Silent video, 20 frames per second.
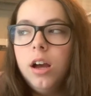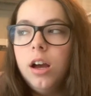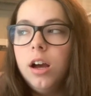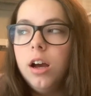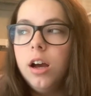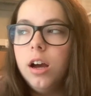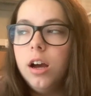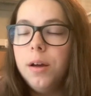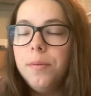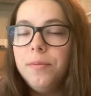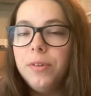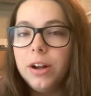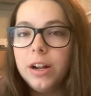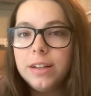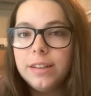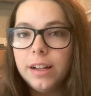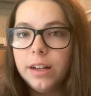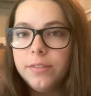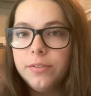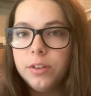I'm very
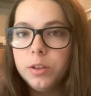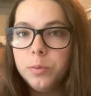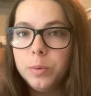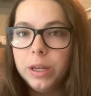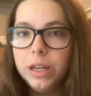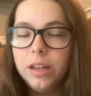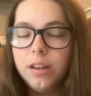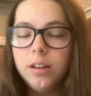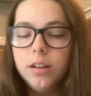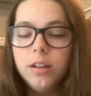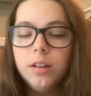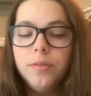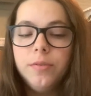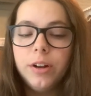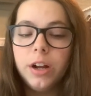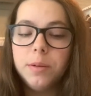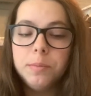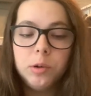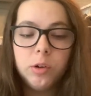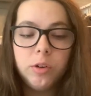excited for the week,
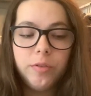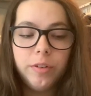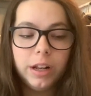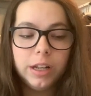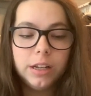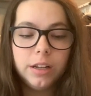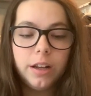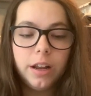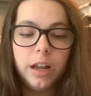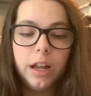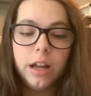very motivated,